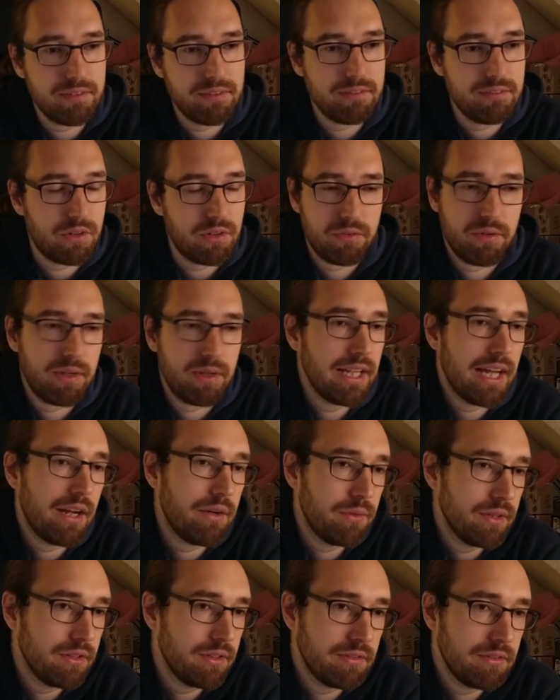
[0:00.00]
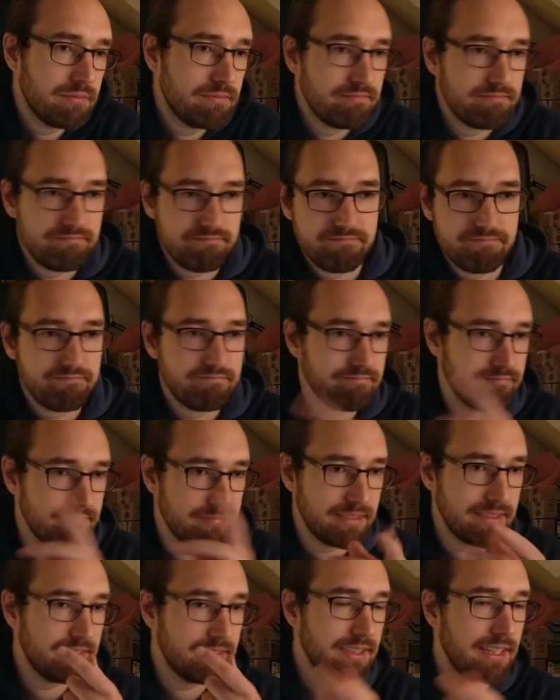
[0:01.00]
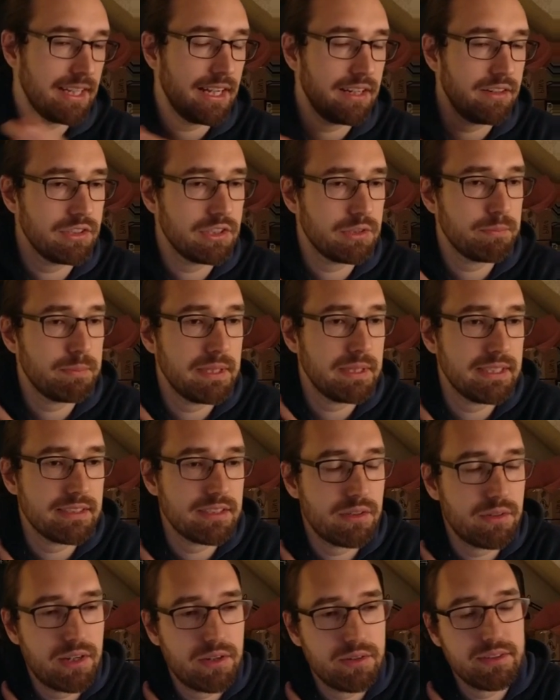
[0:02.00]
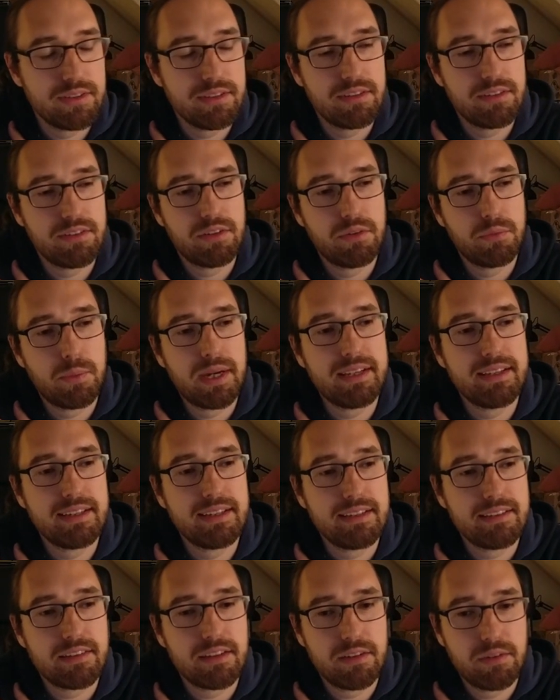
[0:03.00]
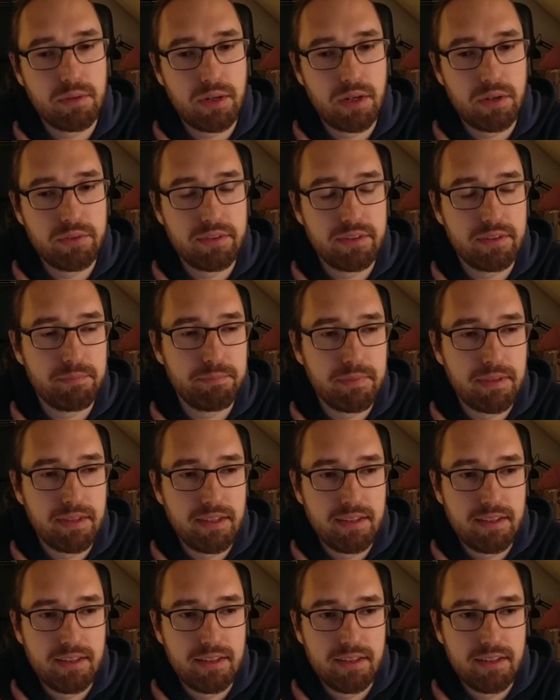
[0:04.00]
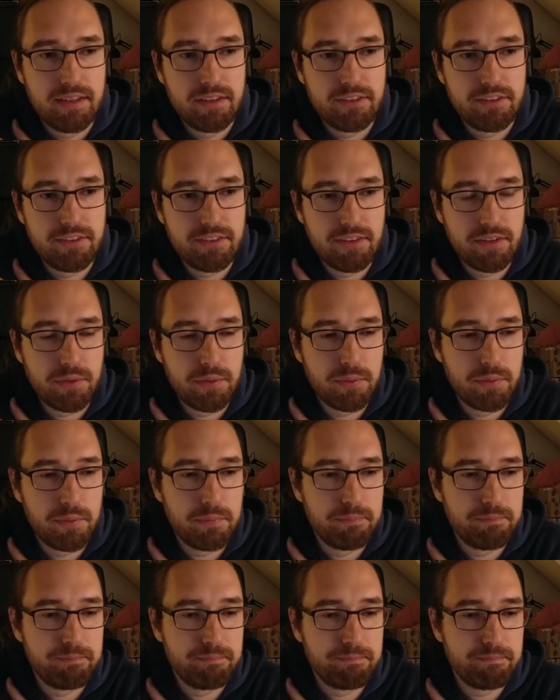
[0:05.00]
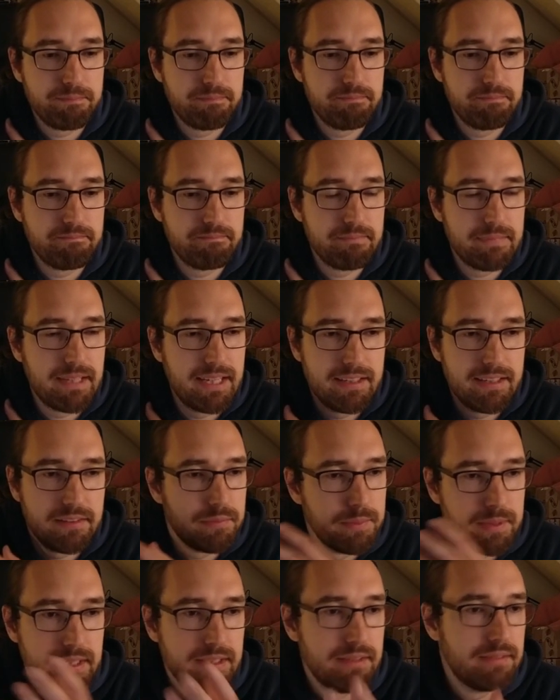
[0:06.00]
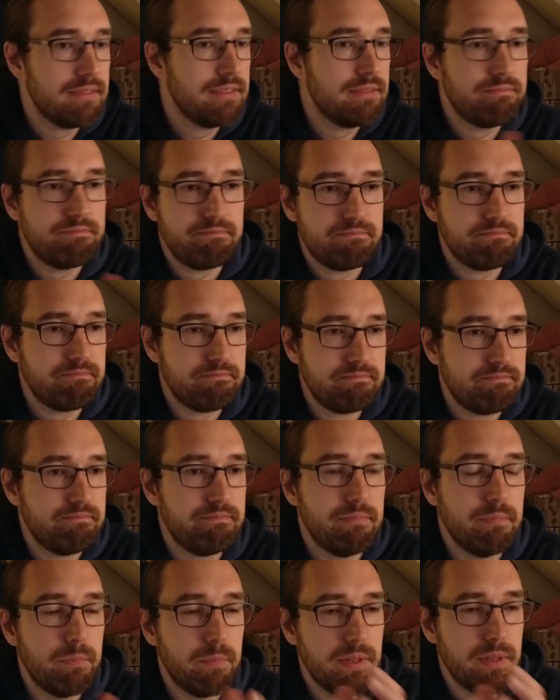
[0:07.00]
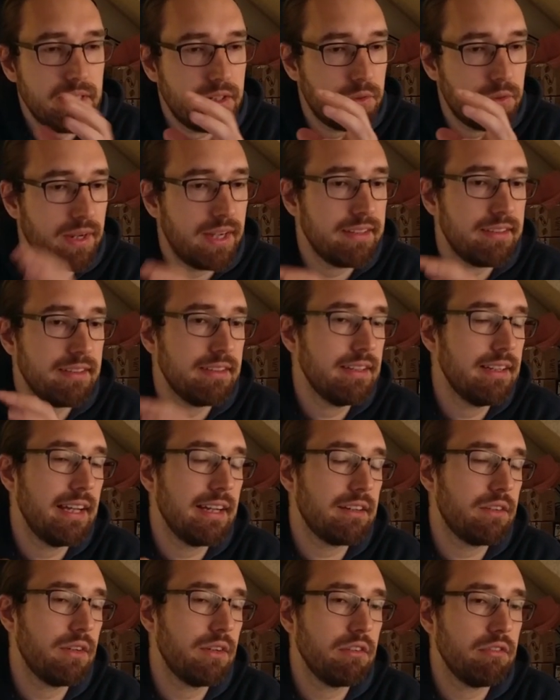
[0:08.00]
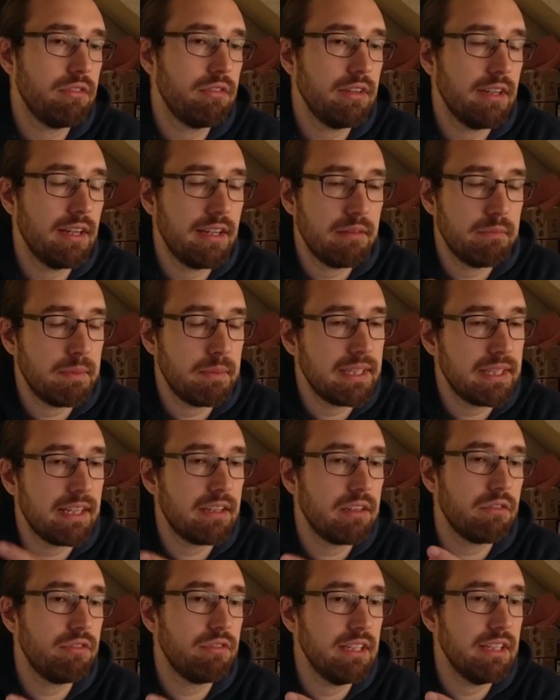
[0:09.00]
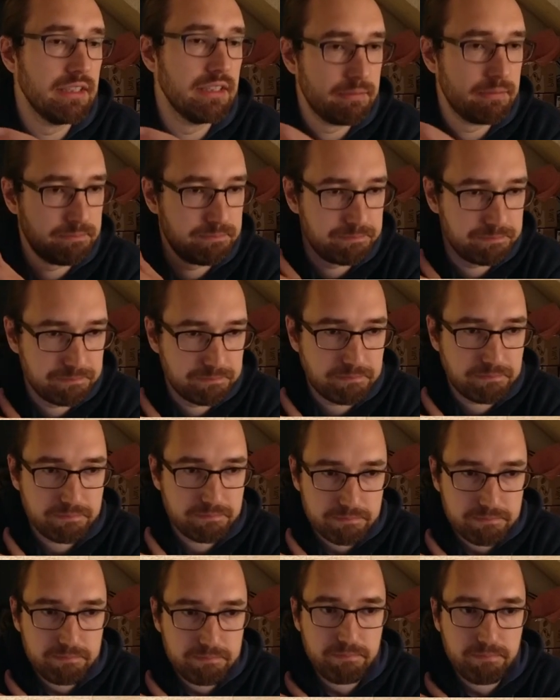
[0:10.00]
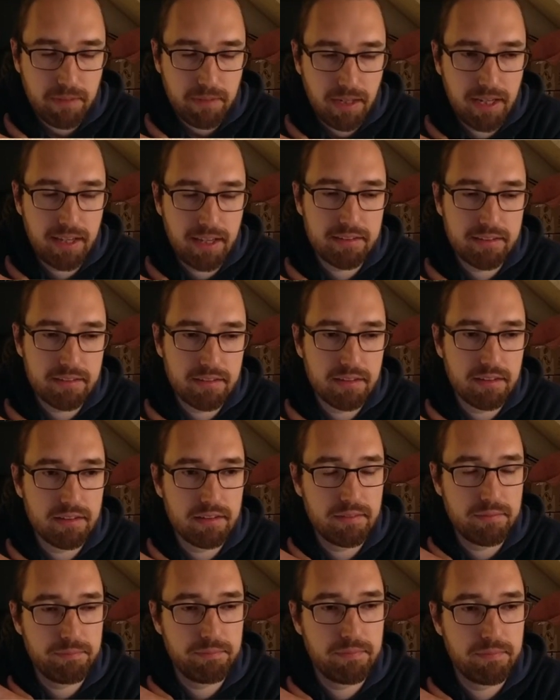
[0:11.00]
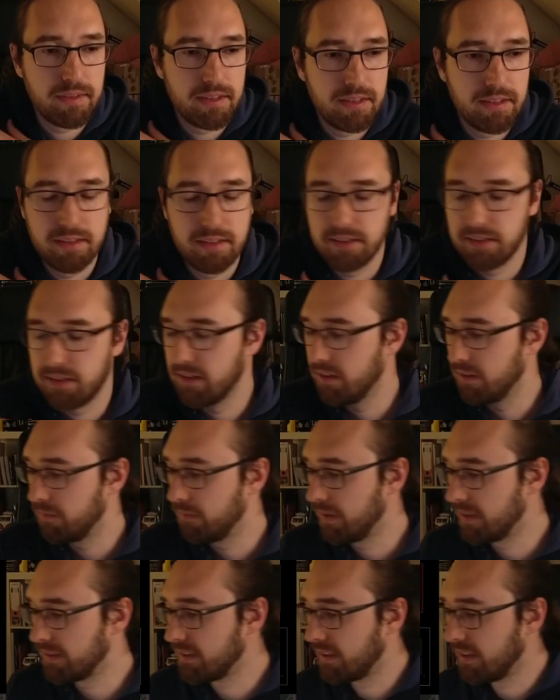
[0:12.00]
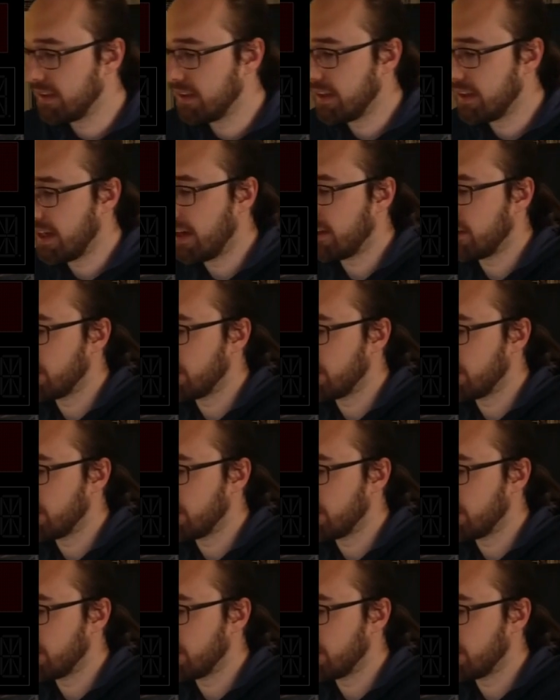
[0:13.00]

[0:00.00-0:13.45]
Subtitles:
or 100 spins around, or windings, or 100. So it will create an magnetic field, and basically, yeah,